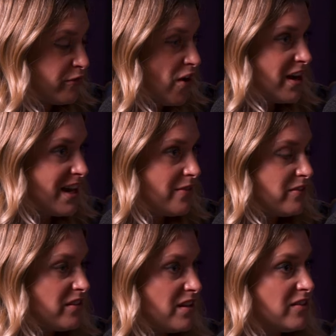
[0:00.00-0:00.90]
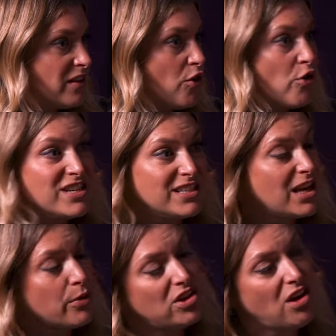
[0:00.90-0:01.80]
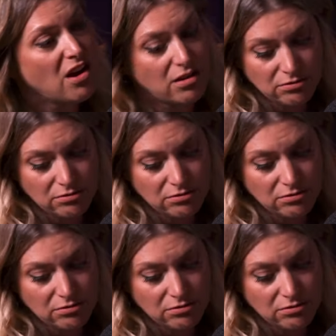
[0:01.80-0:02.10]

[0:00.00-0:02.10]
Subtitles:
finances, or indeed anyone you know?